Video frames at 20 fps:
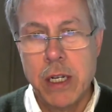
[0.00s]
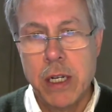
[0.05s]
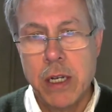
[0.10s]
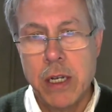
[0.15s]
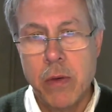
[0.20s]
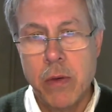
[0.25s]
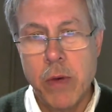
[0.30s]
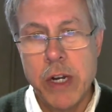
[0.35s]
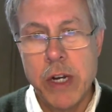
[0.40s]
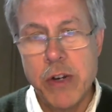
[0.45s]

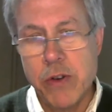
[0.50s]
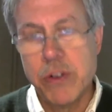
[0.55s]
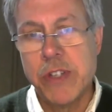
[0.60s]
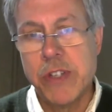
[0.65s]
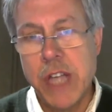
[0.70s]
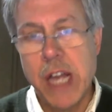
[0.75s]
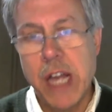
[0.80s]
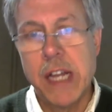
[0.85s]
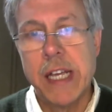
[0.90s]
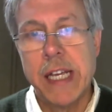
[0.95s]
when you're
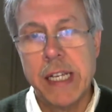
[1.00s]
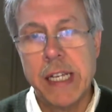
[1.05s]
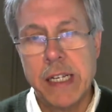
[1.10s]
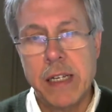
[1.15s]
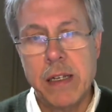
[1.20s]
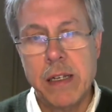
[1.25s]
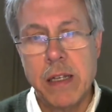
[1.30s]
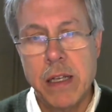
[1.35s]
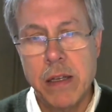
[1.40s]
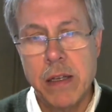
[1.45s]
selling
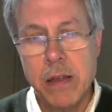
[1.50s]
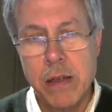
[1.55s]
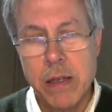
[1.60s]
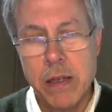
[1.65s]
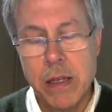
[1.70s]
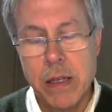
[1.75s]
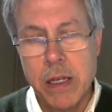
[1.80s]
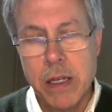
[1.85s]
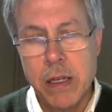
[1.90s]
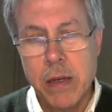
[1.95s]

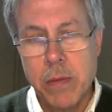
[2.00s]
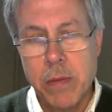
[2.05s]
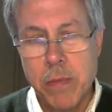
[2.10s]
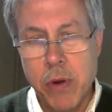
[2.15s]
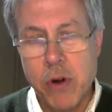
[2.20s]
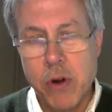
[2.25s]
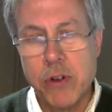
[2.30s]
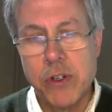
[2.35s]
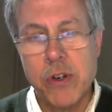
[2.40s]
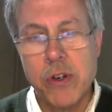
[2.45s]

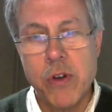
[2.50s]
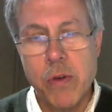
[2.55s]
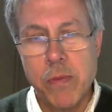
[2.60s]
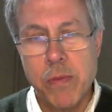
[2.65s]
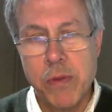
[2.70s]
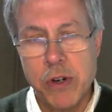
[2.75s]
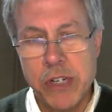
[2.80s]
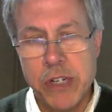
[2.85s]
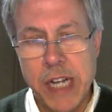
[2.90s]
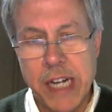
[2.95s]
personal
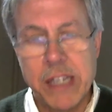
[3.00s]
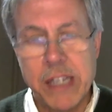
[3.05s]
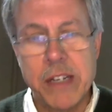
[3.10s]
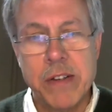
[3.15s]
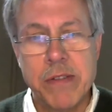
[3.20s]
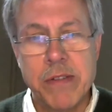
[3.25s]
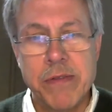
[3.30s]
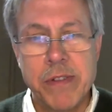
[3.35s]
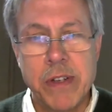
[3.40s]
protective